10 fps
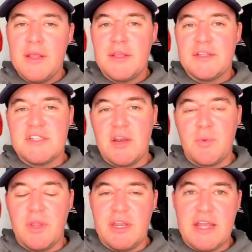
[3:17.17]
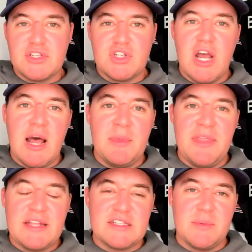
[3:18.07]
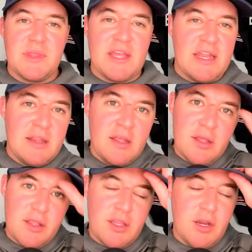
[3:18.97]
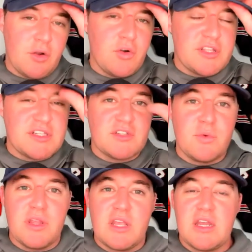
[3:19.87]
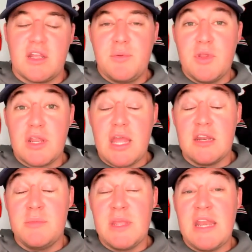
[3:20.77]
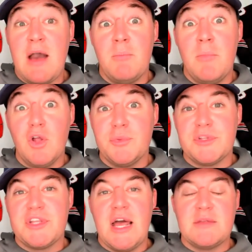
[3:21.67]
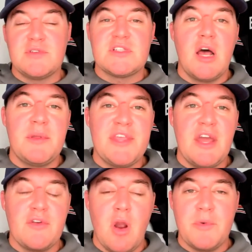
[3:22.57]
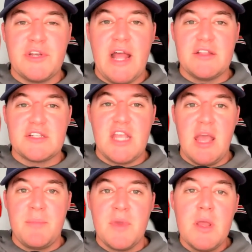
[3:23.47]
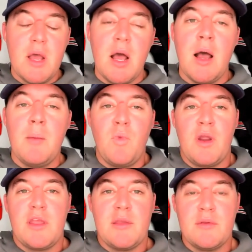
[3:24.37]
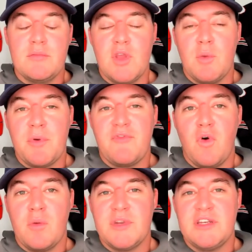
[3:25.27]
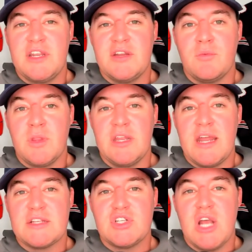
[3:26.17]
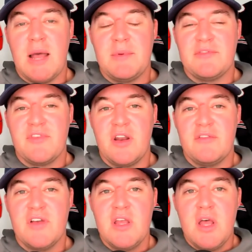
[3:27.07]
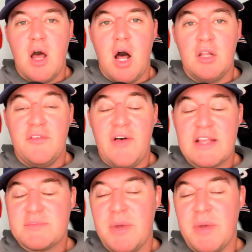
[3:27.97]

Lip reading: He's done a really nice job, and that's something that, you know, Chris has really kind of communicated to me now multiple times. We saw him at the Under Armour Dallas camp where he, you know, performed and did a really nice job in front of all of us.